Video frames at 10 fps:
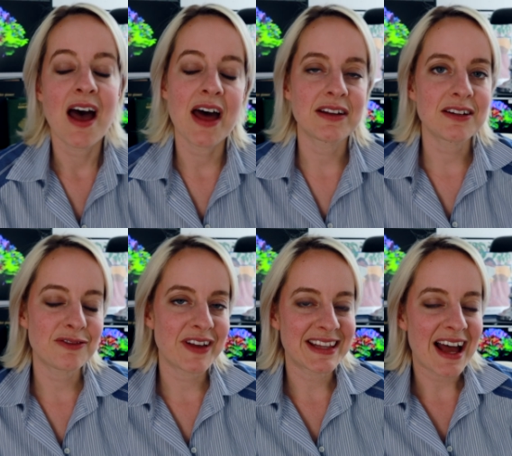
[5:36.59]
Another
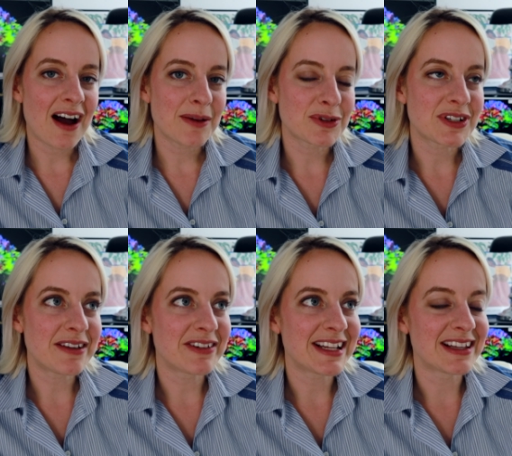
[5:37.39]
thing that I
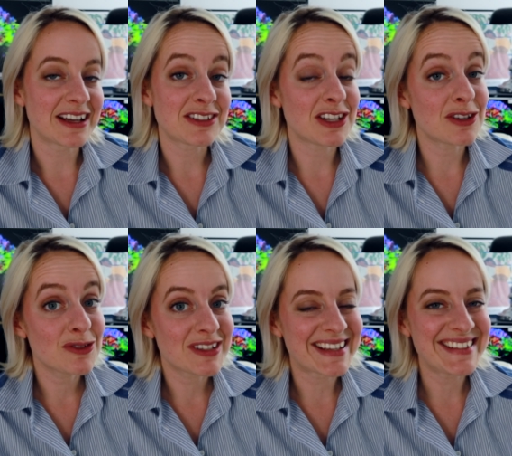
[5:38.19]
personally really like to
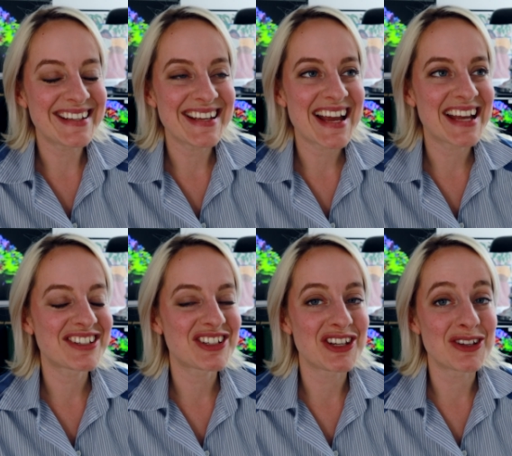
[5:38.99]
use lately
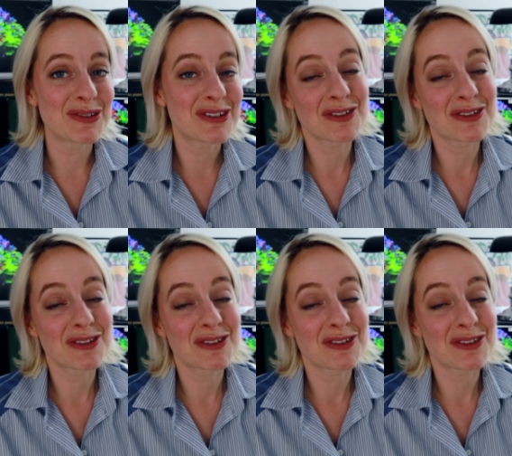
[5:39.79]
is to use